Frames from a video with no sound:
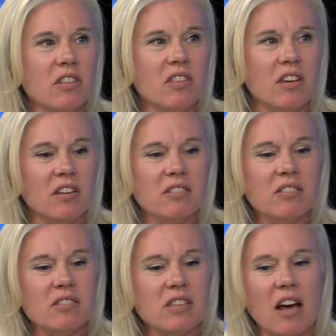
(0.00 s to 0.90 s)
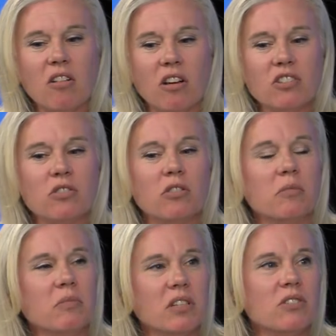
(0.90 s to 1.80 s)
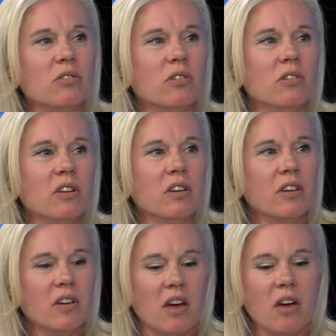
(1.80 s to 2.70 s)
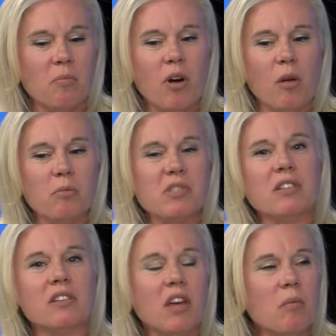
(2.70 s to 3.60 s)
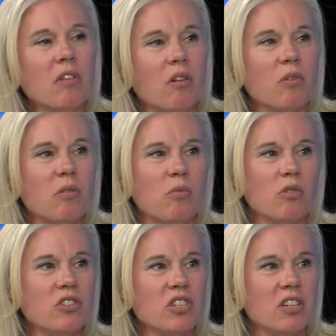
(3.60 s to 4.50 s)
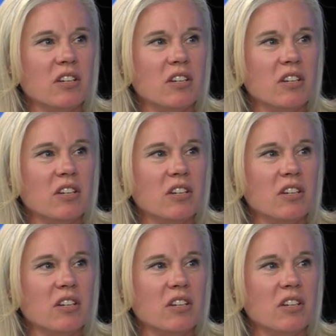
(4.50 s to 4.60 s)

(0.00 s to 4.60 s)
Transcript: The psychological and mental problems that come along with abortion,